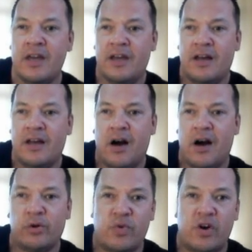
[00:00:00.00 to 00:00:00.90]
How
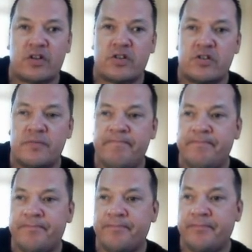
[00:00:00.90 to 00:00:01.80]
this works?
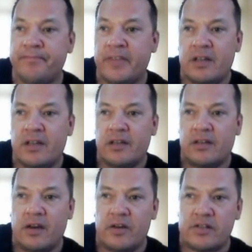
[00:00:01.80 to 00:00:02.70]

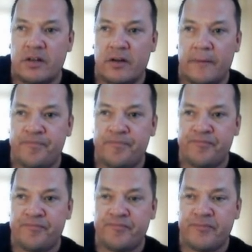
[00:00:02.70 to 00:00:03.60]
There is
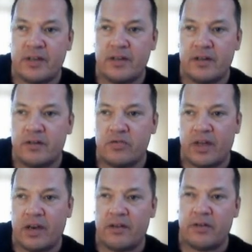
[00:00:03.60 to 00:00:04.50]

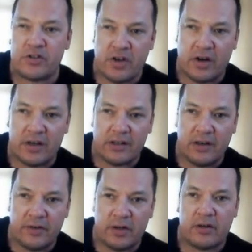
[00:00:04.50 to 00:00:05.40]
three levels: starter
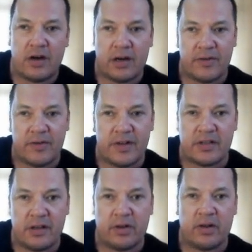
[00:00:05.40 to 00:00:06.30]
level,
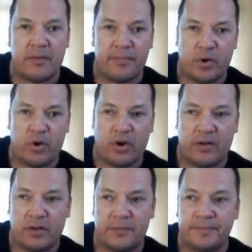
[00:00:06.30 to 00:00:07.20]
advanced level, and pro
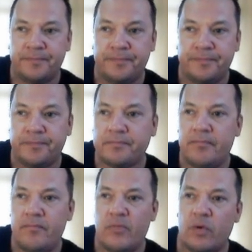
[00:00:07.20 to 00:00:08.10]
level.
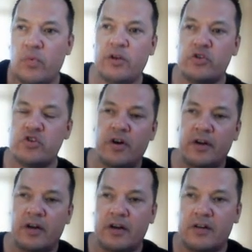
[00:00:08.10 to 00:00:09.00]
When you
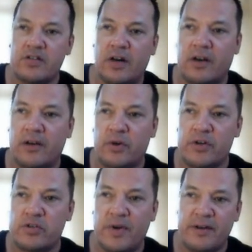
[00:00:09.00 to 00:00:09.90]
join starter level,
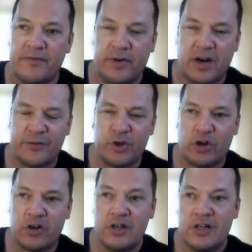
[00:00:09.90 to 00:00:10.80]
it's
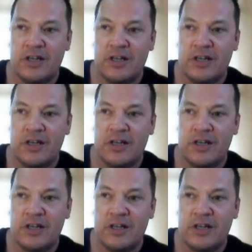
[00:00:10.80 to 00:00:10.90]
$25.